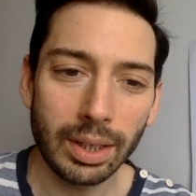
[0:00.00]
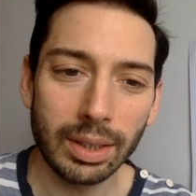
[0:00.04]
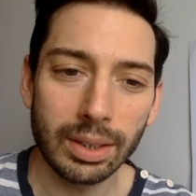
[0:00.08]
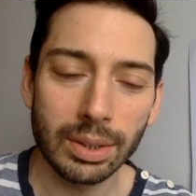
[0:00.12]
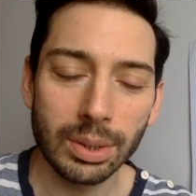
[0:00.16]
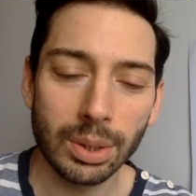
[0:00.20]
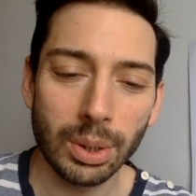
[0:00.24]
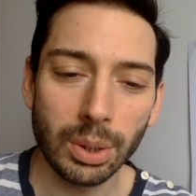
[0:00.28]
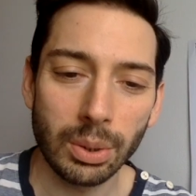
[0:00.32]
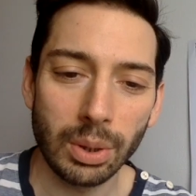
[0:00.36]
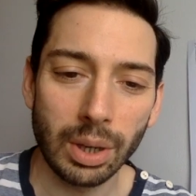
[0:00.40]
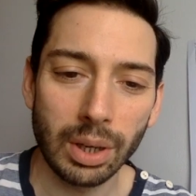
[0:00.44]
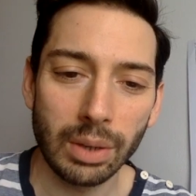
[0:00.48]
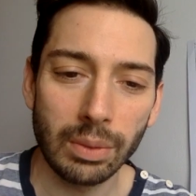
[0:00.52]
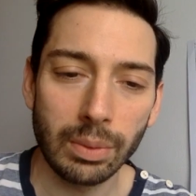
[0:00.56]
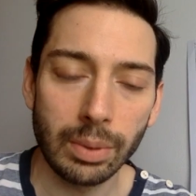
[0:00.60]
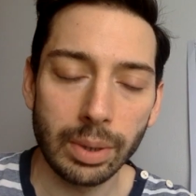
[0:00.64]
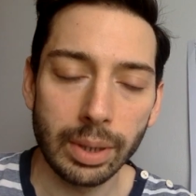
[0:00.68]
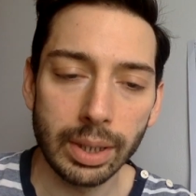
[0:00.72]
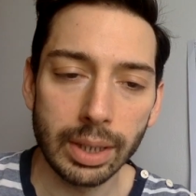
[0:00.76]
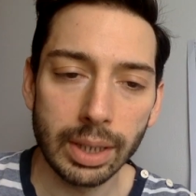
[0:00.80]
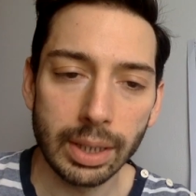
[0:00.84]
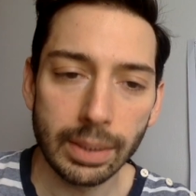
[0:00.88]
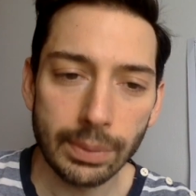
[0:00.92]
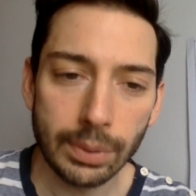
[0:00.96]
So I want
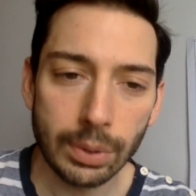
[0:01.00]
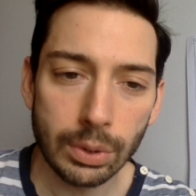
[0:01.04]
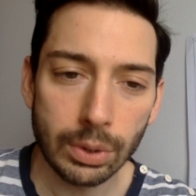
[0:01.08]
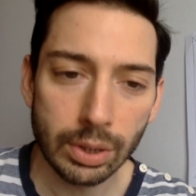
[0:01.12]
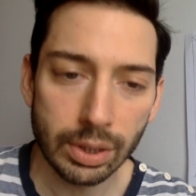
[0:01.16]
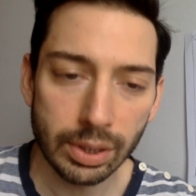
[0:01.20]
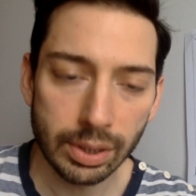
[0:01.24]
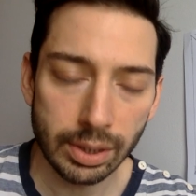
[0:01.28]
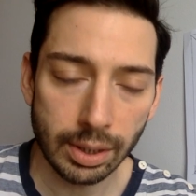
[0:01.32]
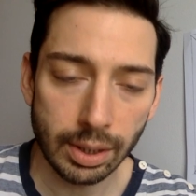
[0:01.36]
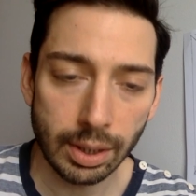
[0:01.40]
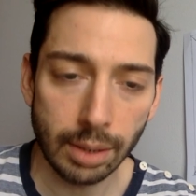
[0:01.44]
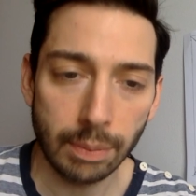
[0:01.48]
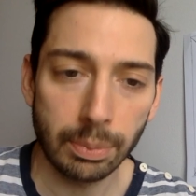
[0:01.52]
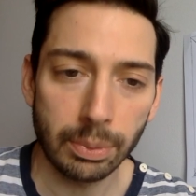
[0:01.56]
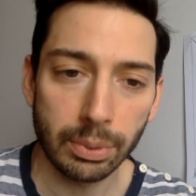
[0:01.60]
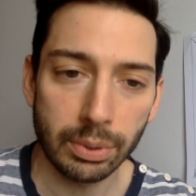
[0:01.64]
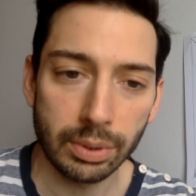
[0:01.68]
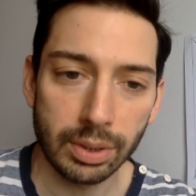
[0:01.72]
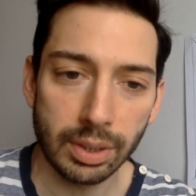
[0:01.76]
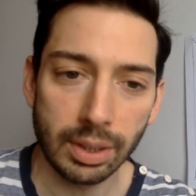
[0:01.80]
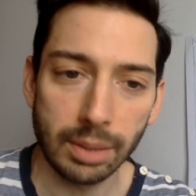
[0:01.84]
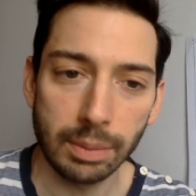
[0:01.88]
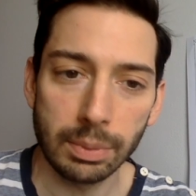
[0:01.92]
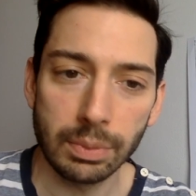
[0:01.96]
to give you just a couple
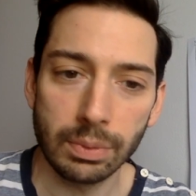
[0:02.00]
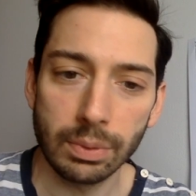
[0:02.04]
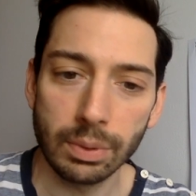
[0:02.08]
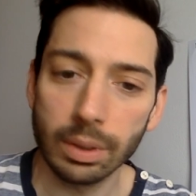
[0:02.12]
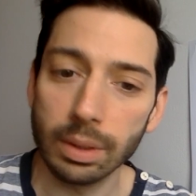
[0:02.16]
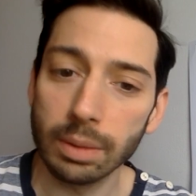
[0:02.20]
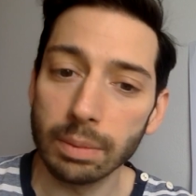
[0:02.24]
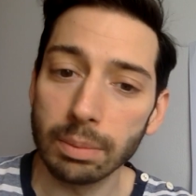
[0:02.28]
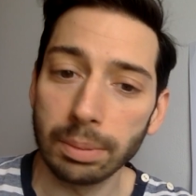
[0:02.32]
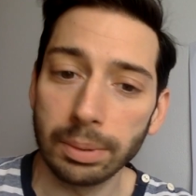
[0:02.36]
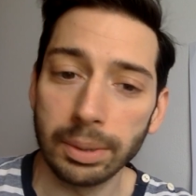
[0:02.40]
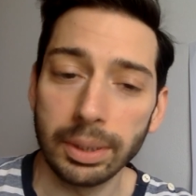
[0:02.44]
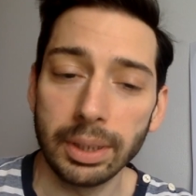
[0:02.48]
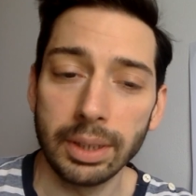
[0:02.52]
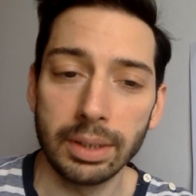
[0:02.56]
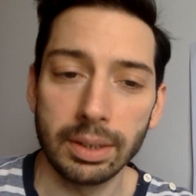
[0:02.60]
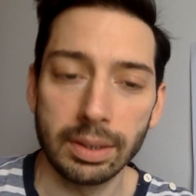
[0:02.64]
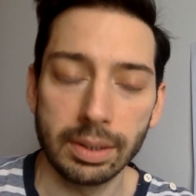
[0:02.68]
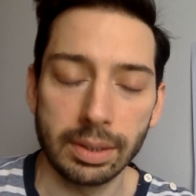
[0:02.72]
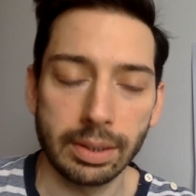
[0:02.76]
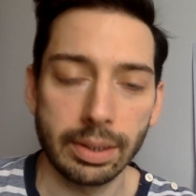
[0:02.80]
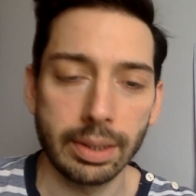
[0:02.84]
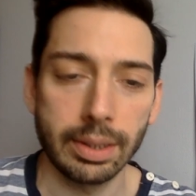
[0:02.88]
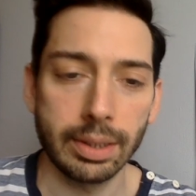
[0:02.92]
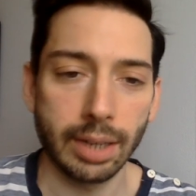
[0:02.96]
tips for completing
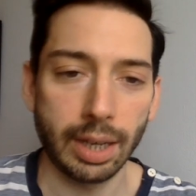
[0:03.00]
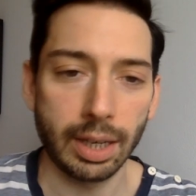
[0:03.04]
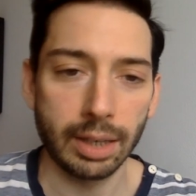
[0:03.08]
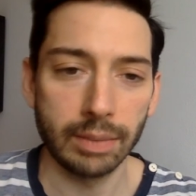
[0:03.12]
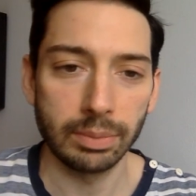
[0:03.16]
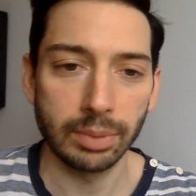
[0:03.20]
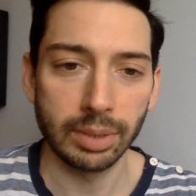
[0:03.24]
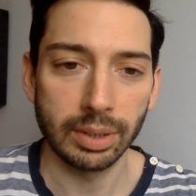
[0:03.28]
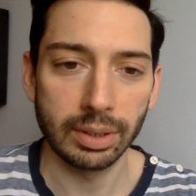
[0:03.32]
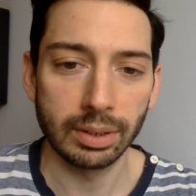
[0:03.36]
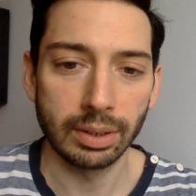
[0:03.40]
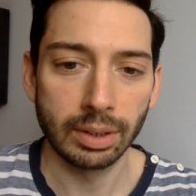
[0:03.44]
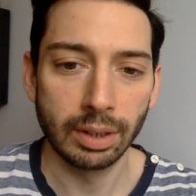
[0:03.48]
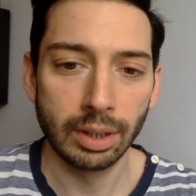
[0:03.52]
this assignment.